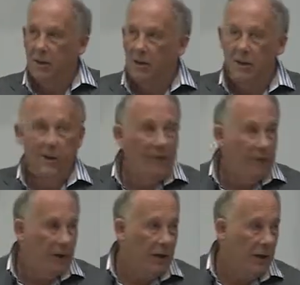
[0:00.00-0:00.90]

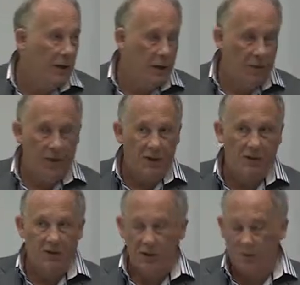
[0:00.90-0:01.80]
delivering a
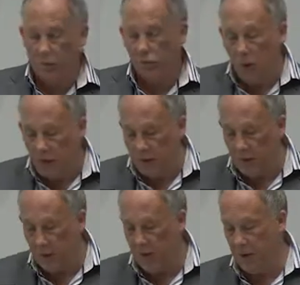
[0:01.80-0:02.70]
thesis, writing
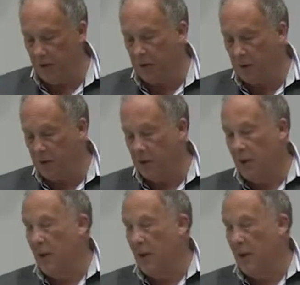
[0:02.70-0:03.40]
a thesis,